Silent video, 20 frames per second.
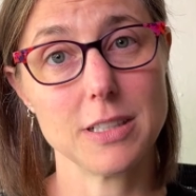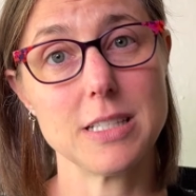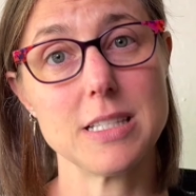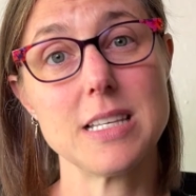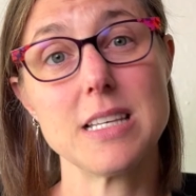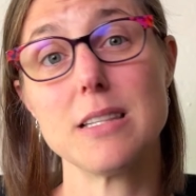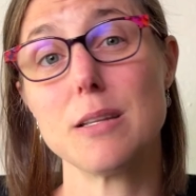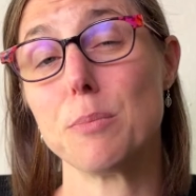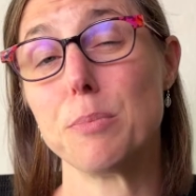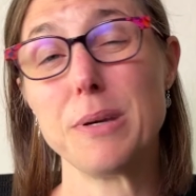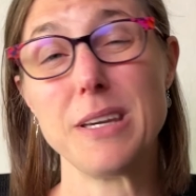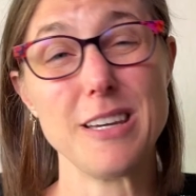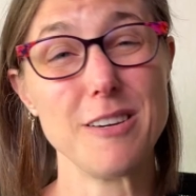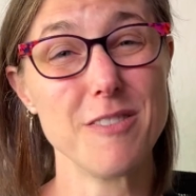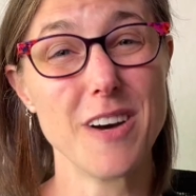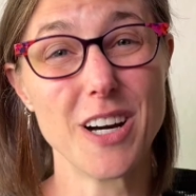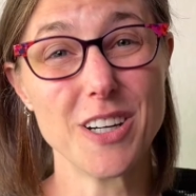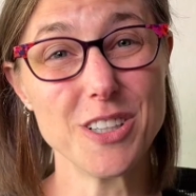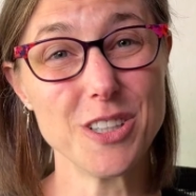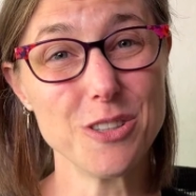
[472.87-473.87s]
then the
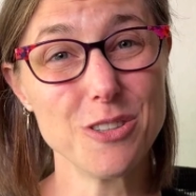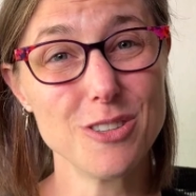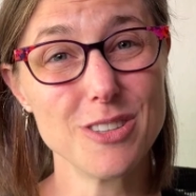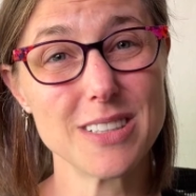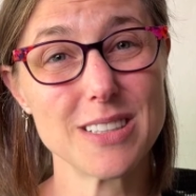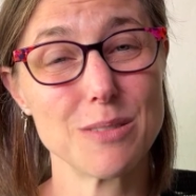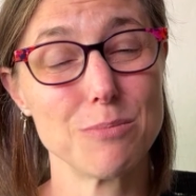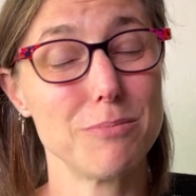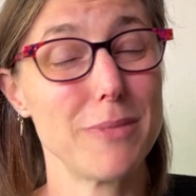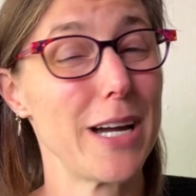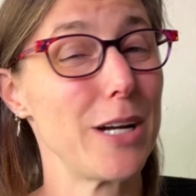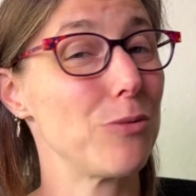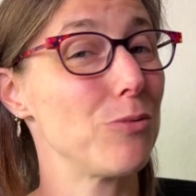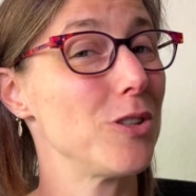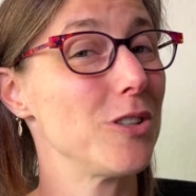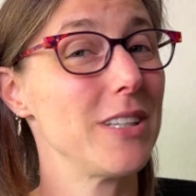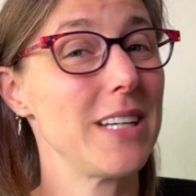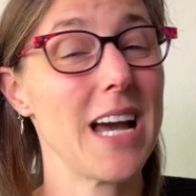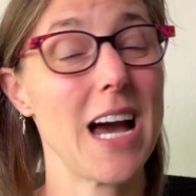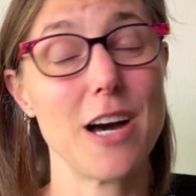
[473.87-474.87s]
p-values might
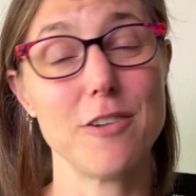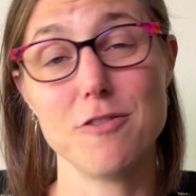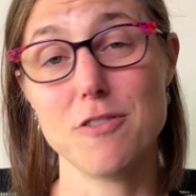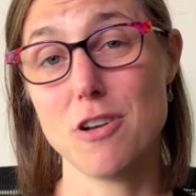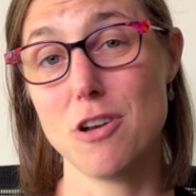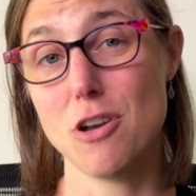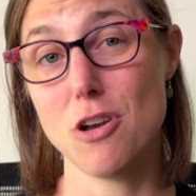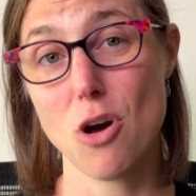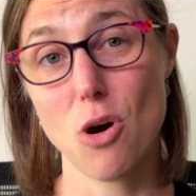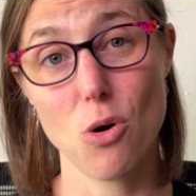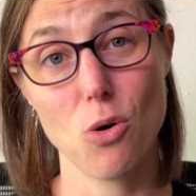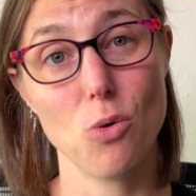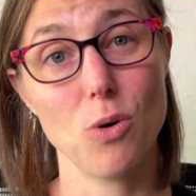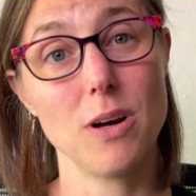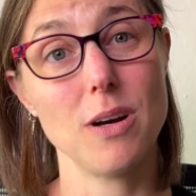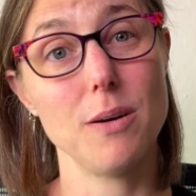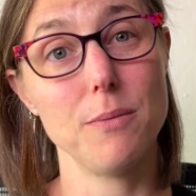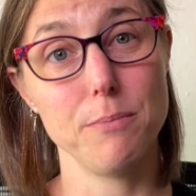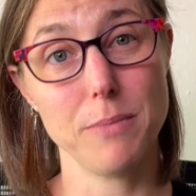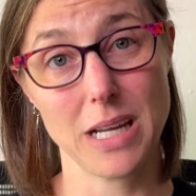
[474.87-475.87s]
really have
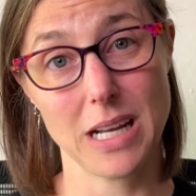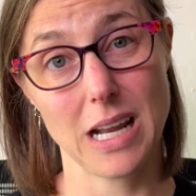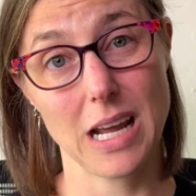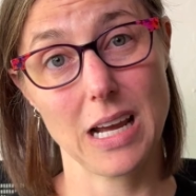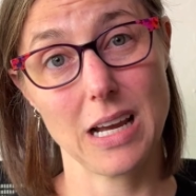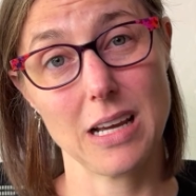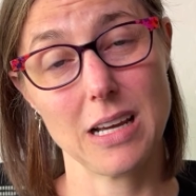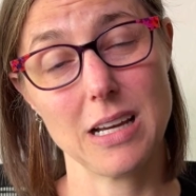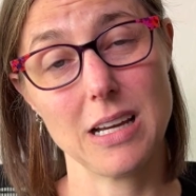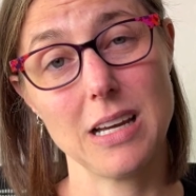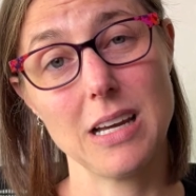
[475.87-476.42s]
no meaning.